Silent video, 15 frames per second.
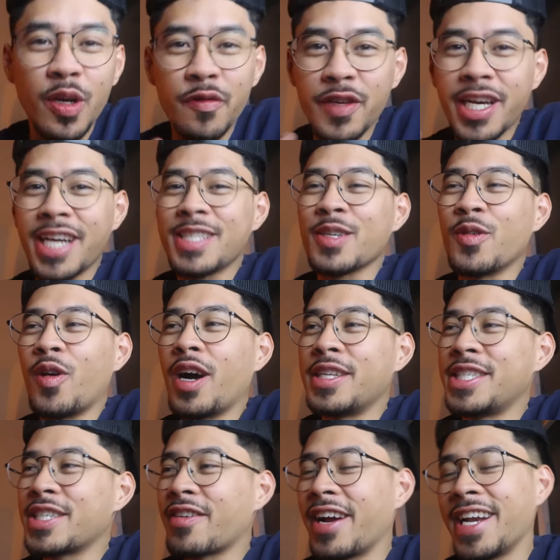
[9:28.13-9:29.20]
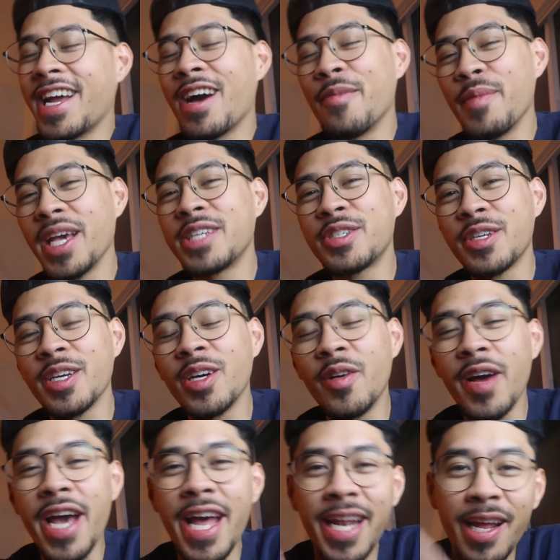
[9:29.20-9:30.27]
So if you guys are watching right now, make sure to
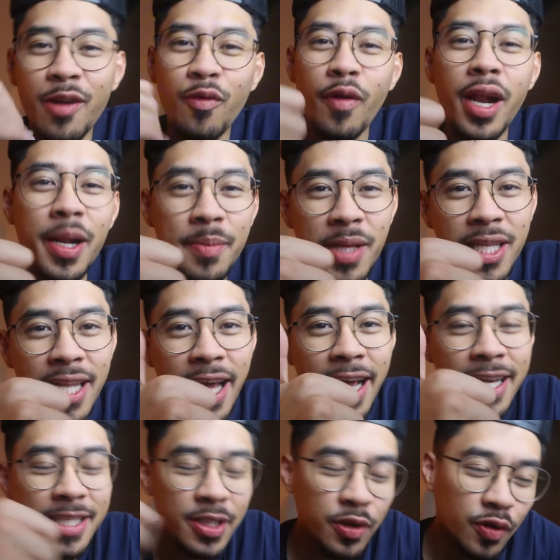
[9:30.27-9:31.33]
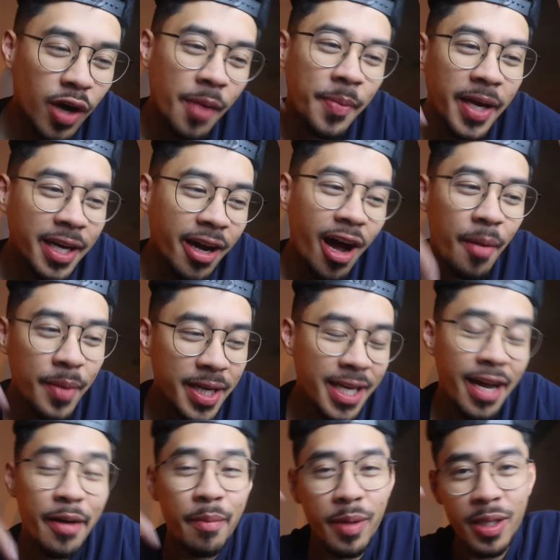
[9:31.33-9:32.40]
go ahead and run up the likes, drop a comment
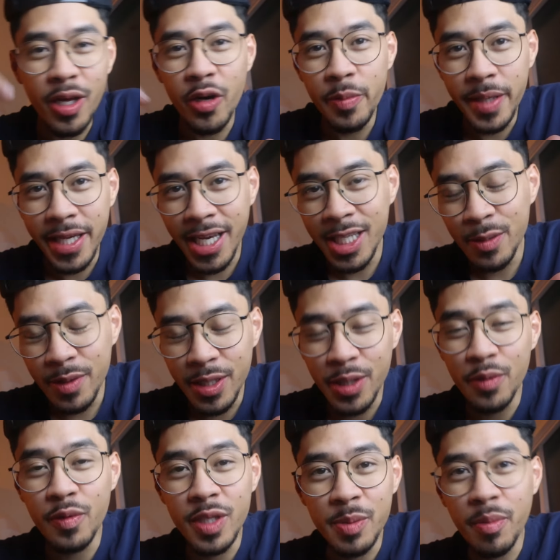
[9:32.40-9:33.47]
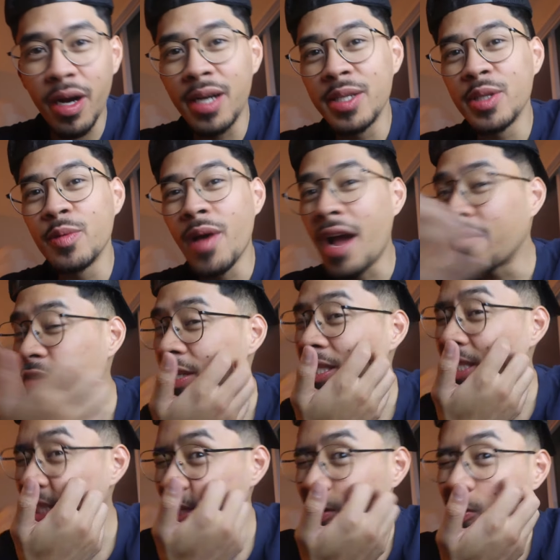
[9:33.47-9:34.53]
down below because we do respond to every
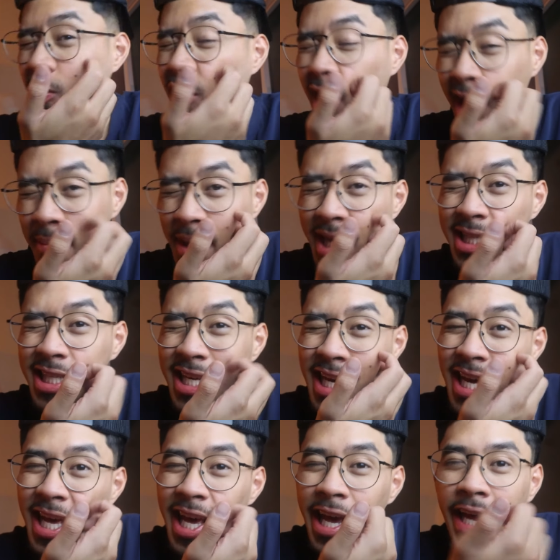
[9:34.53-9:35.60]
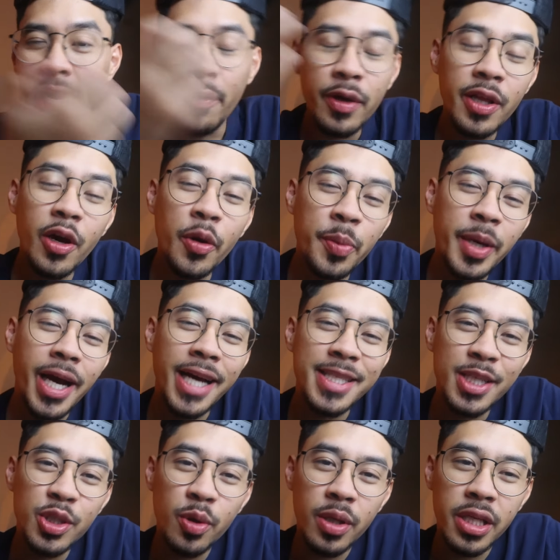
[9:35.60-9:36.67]
single comment. And I really hope you
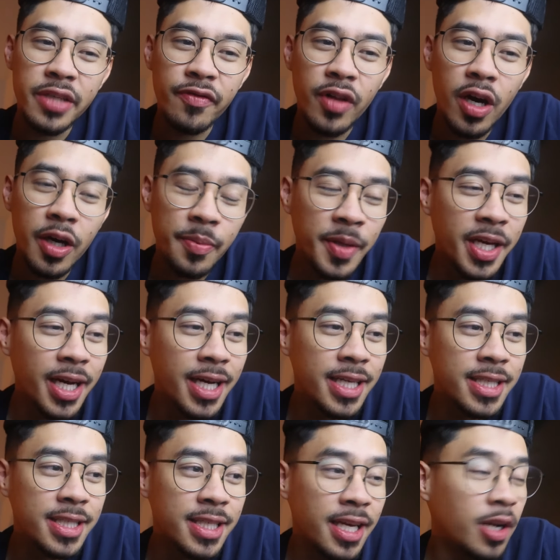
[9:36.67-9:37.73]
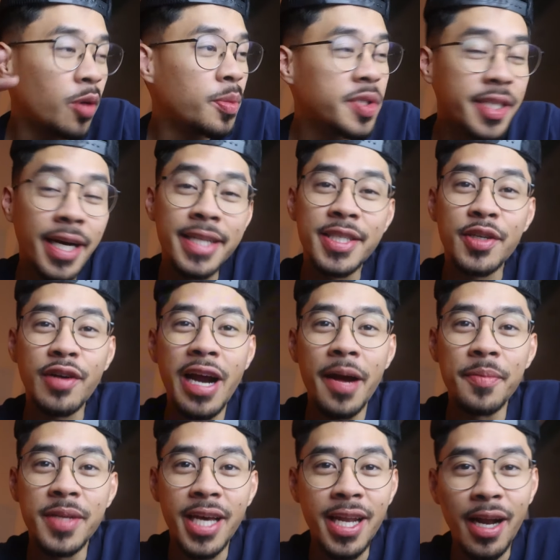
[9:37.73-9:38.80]
guys enjoyed this vlog because it almost got
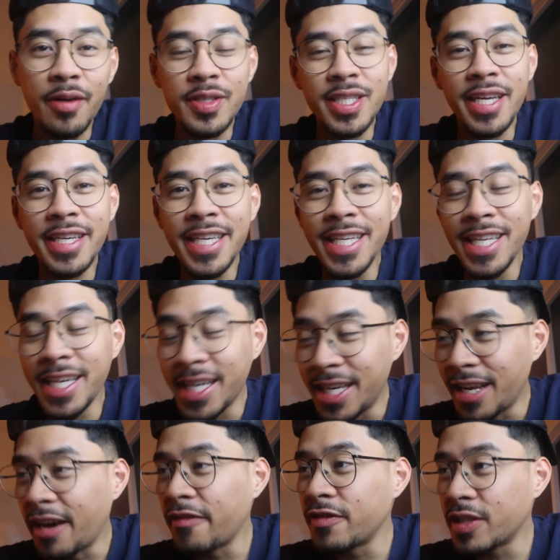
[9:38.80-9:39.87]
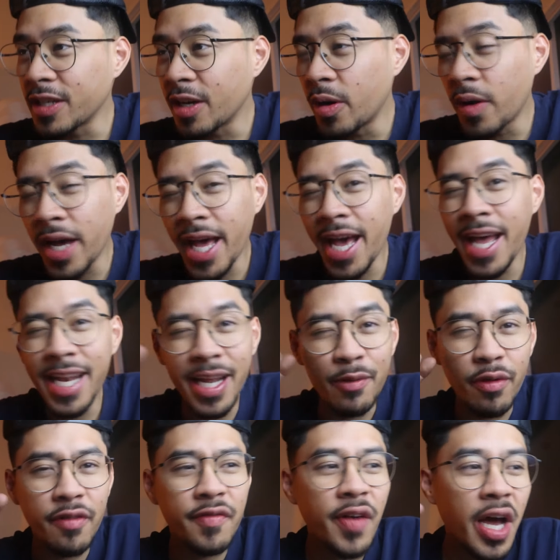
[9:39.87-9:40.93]
scrapped and I was lucky enough to go ahead
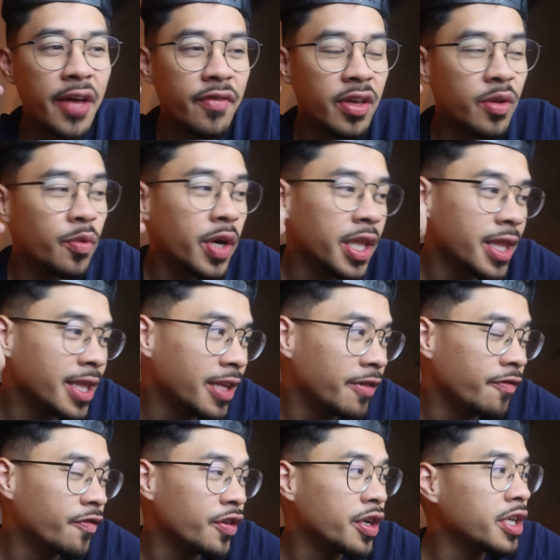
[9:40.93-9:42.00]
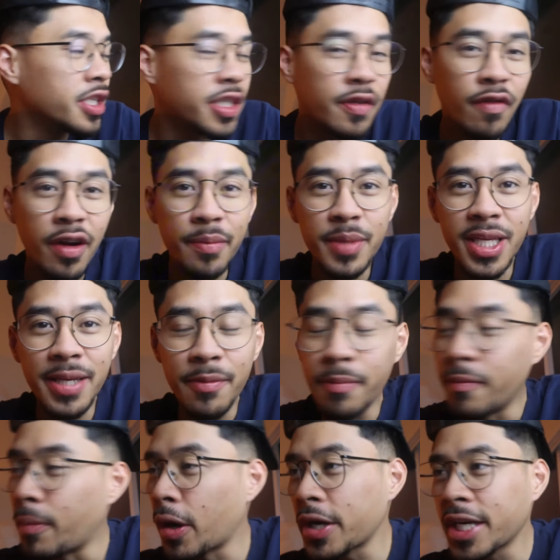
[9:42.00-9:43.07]
and revive it with the footage from the
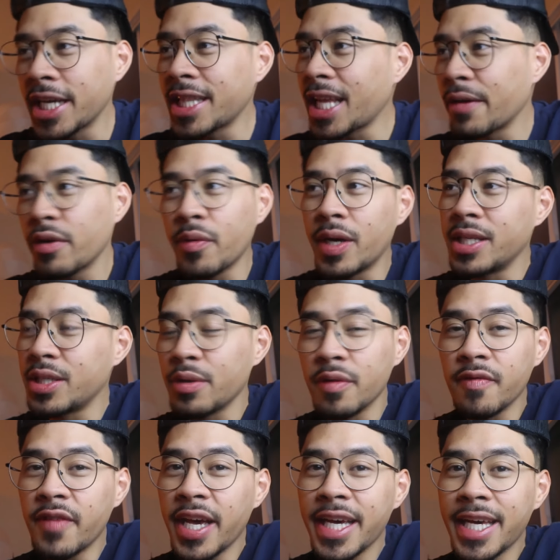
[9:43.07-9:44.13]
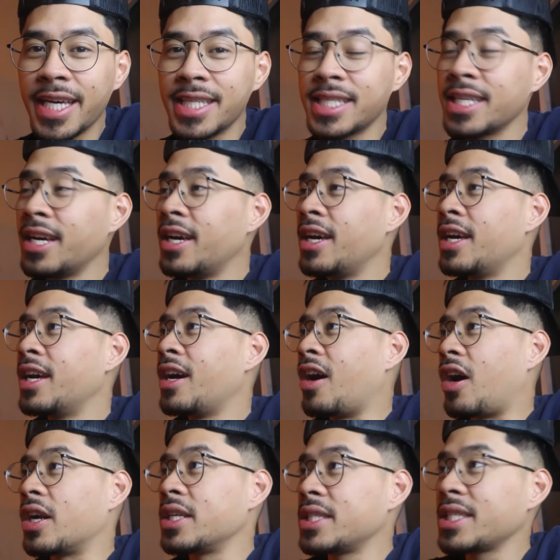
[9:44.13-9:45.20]
market that we went to in Vegas.
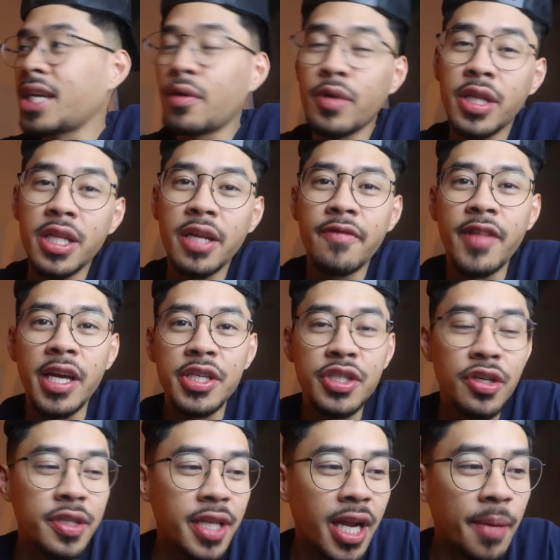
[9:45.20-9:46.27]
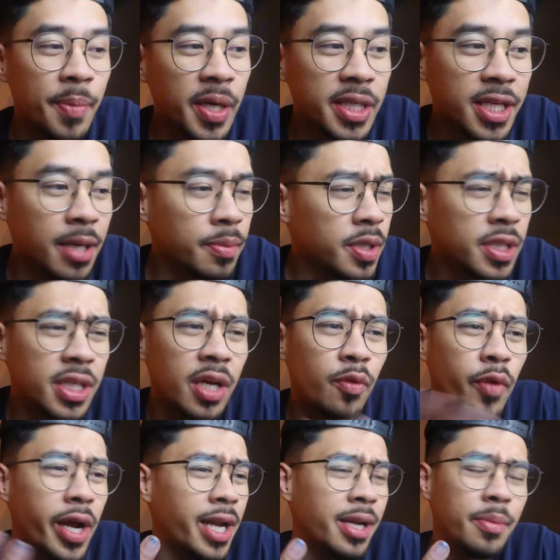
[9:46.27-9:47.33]
Honestly, I really love that shirt that I picked up, just a
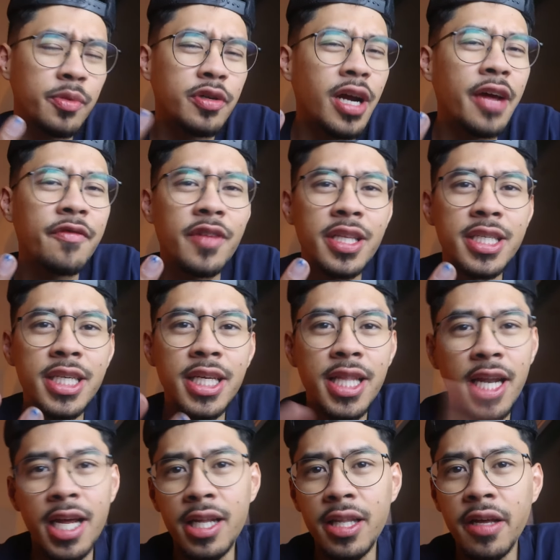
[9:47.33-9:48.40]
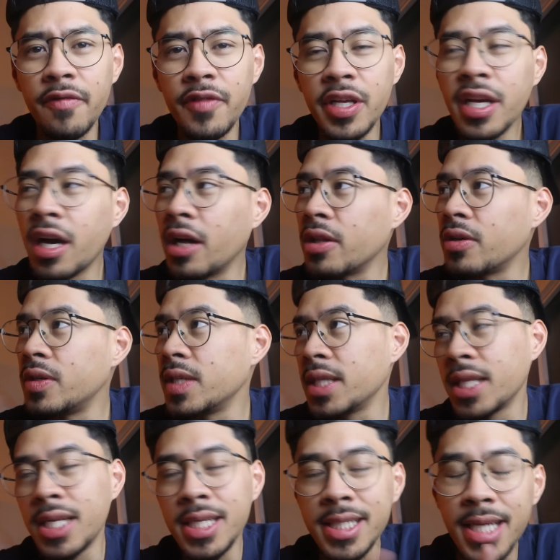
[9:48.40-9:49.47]
random graphic tee that I love the colors
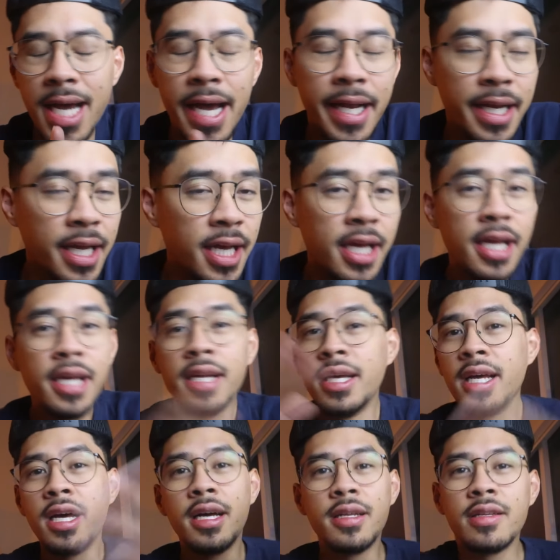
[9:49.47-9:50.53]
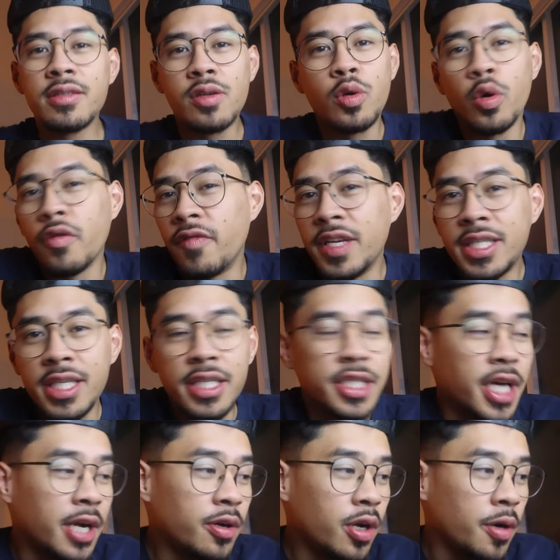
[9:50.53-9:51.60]
and the design. Cool
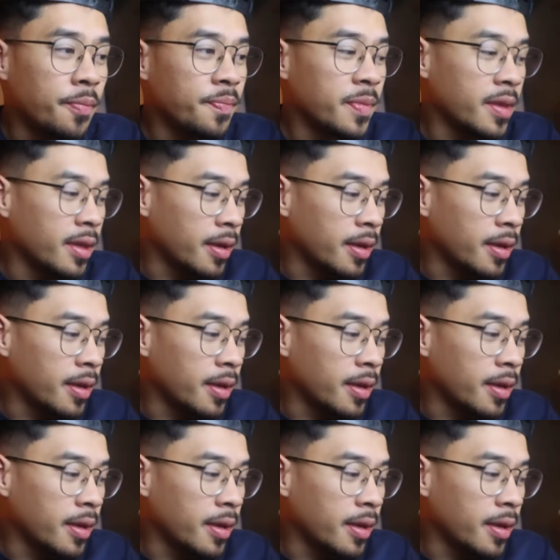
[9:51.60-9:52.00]
vintage, I don't know